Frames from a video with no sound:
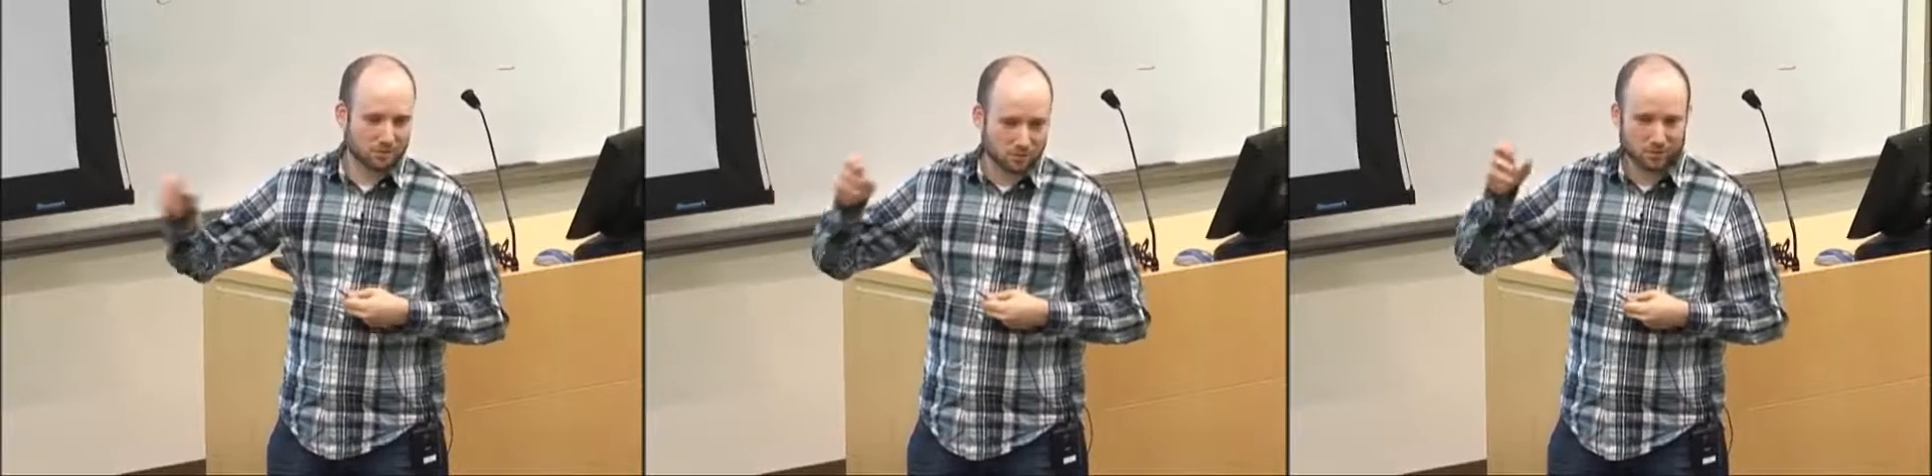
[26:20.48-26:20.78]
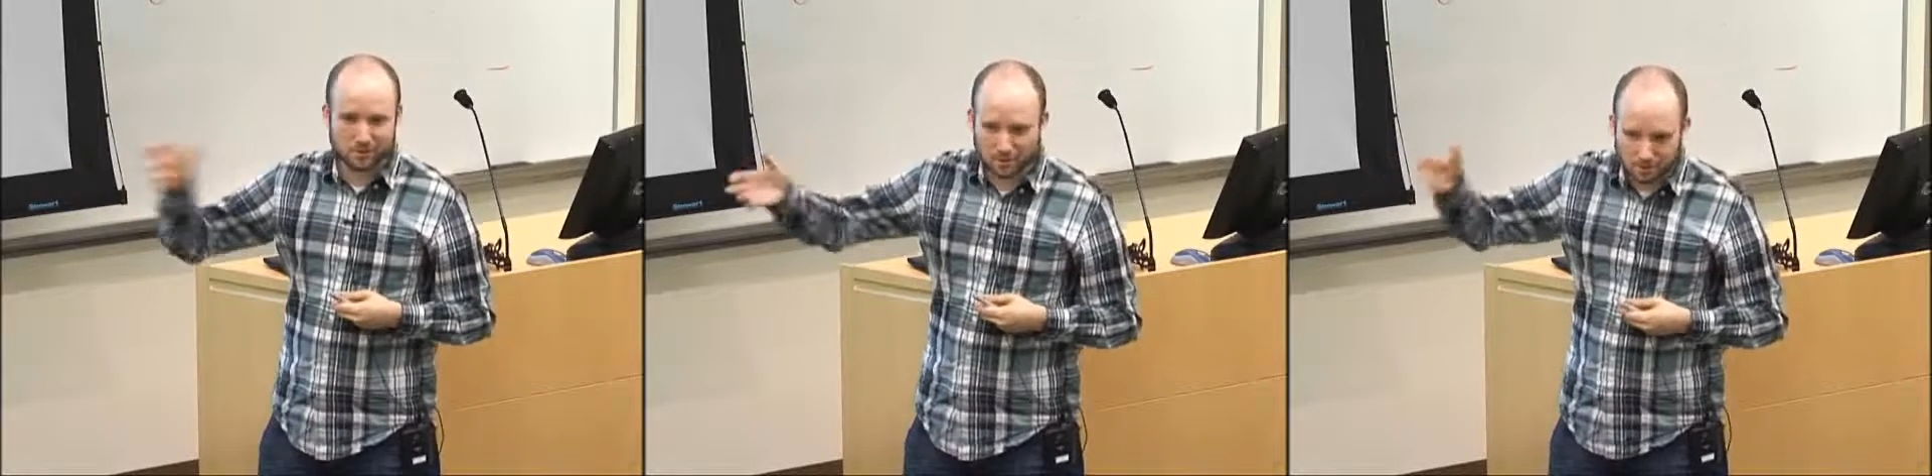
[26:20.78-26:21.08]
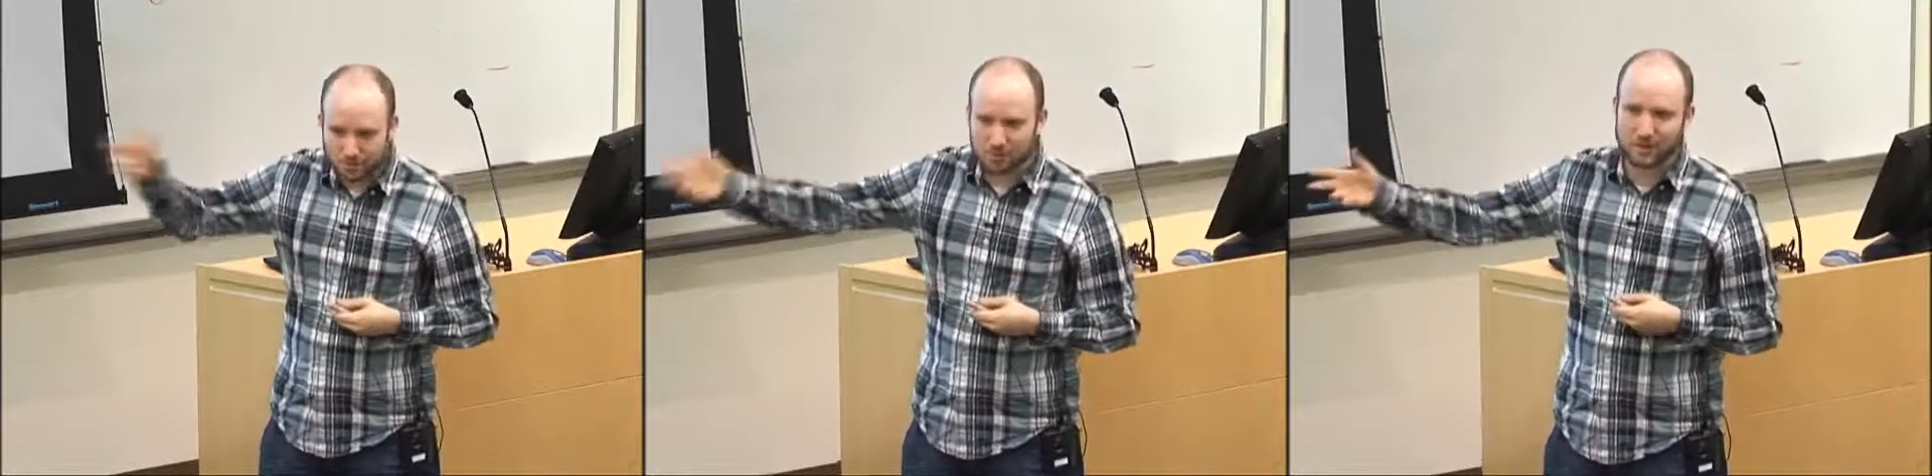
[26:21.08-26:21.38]
to really
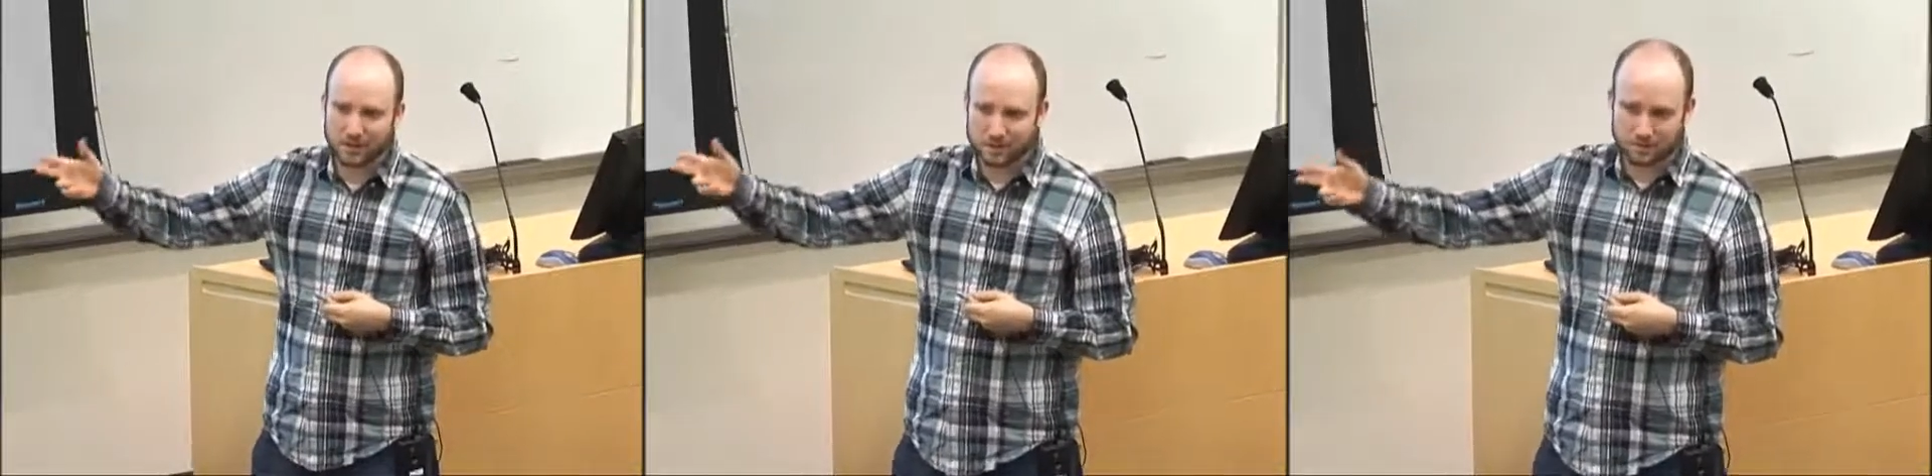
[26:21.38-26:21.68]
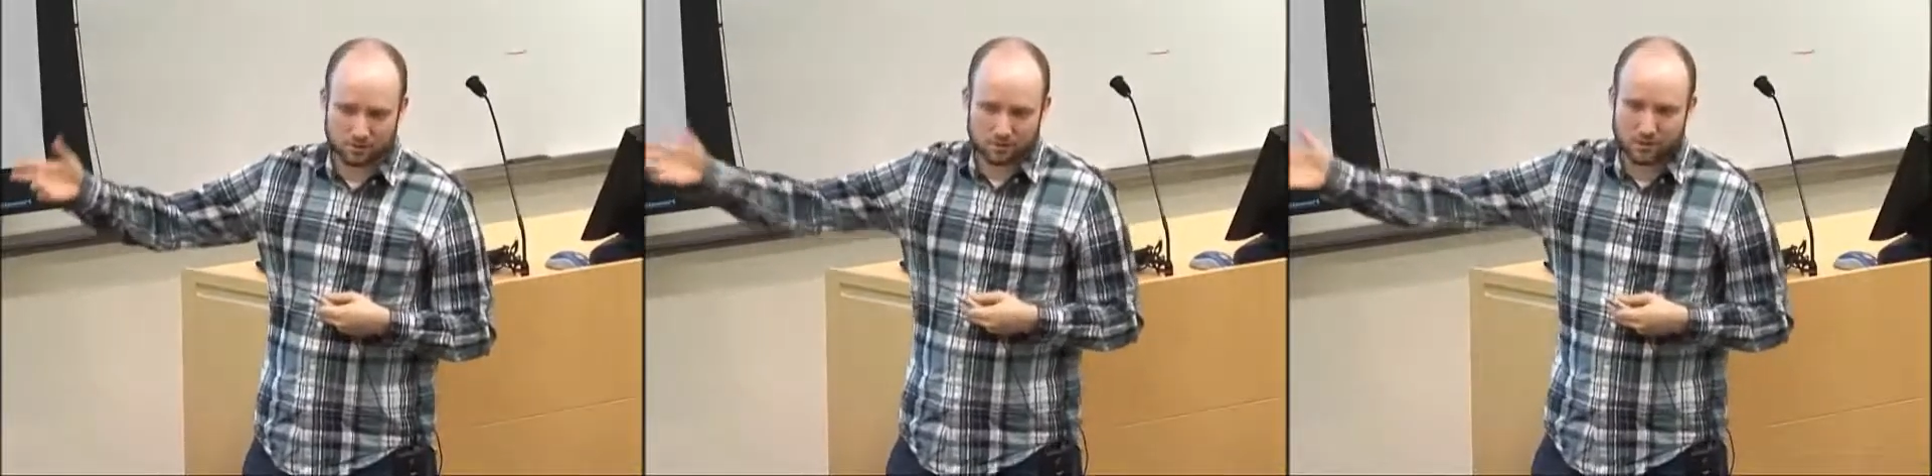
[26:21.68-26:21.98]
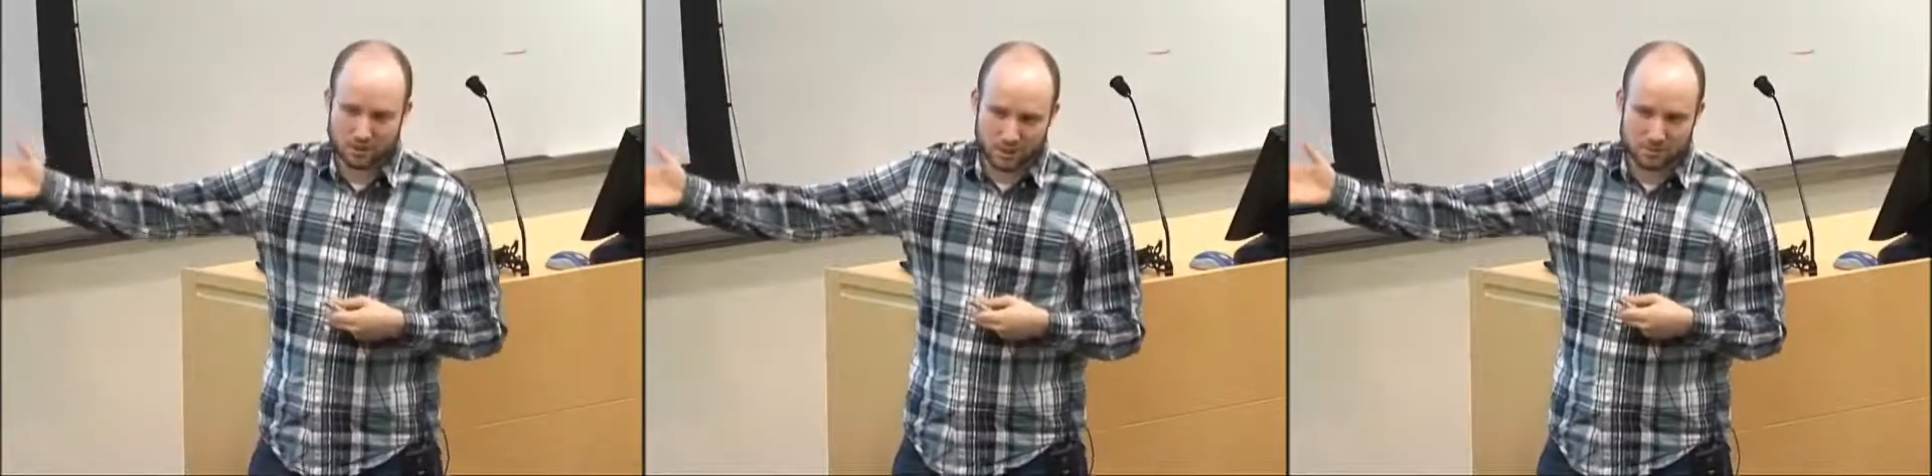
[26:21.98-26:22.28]
explain
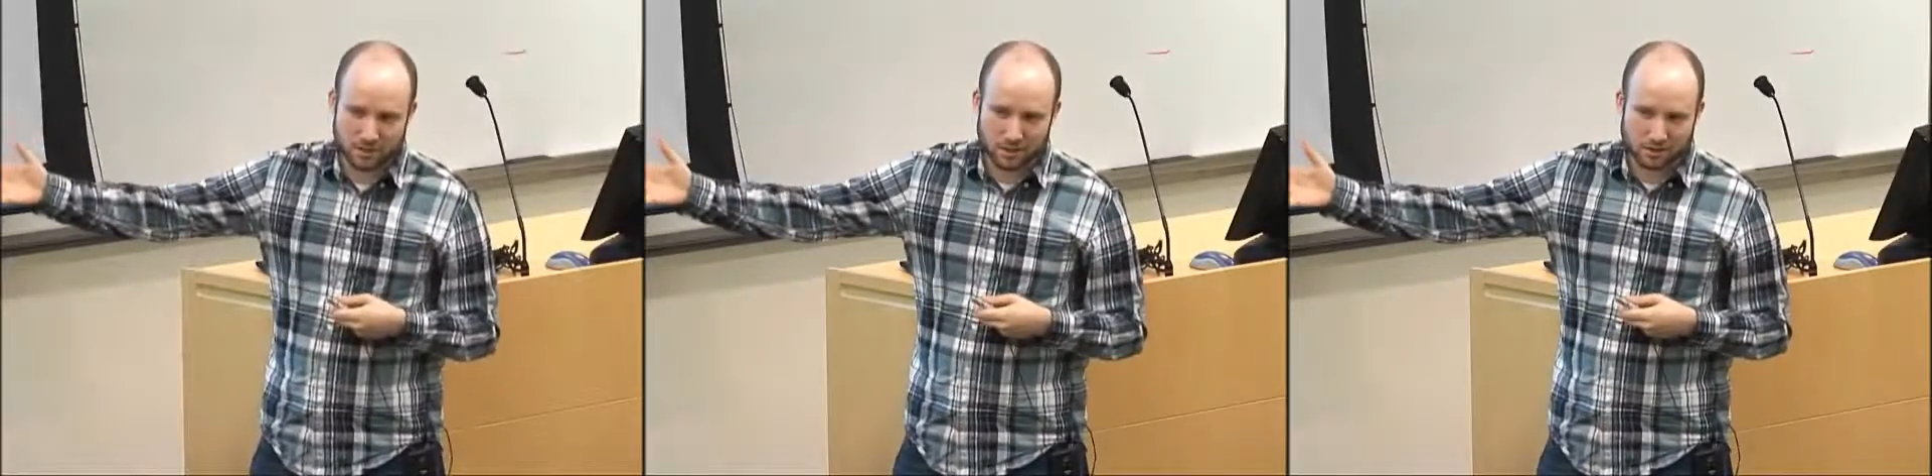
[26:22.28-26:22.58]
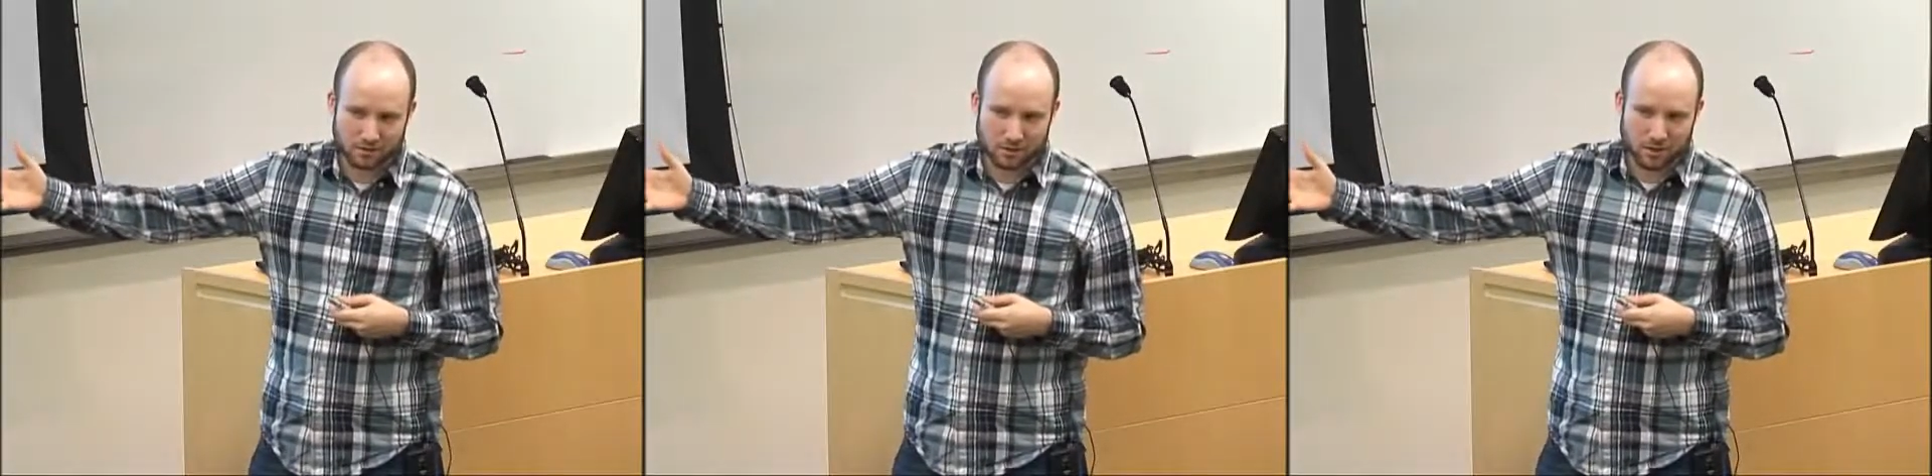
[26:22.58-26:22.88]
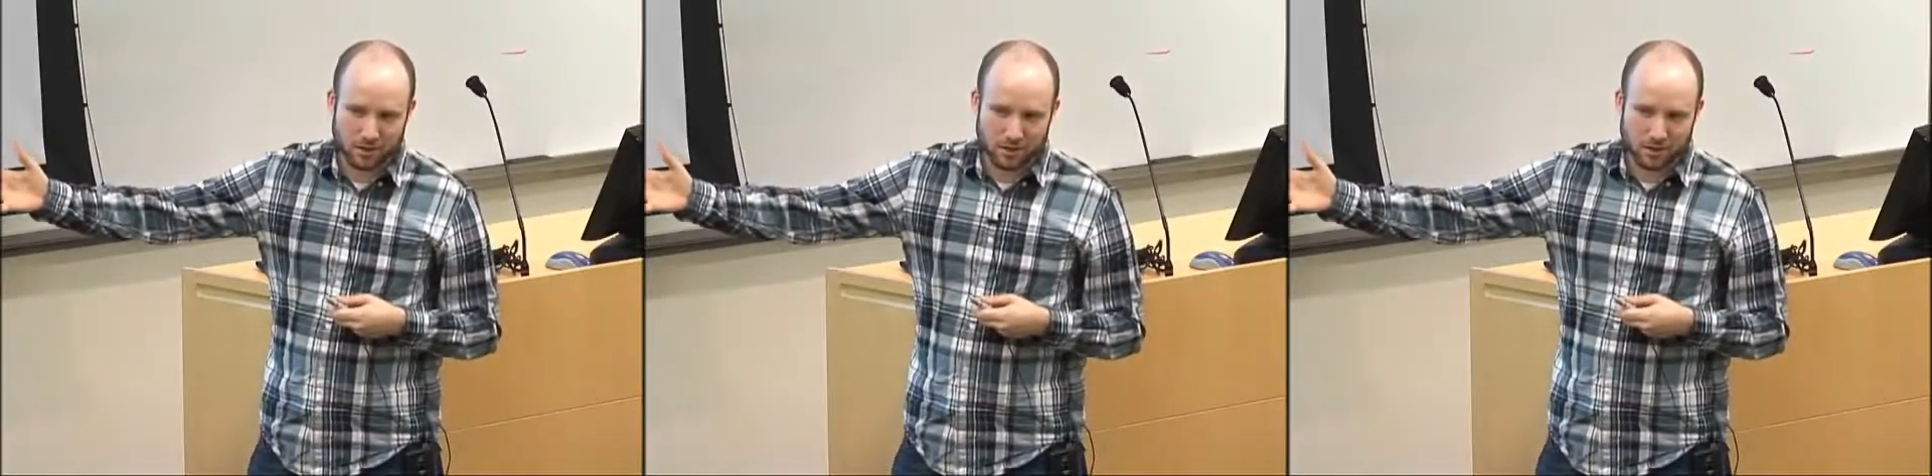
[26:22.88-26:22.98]
discrete objects,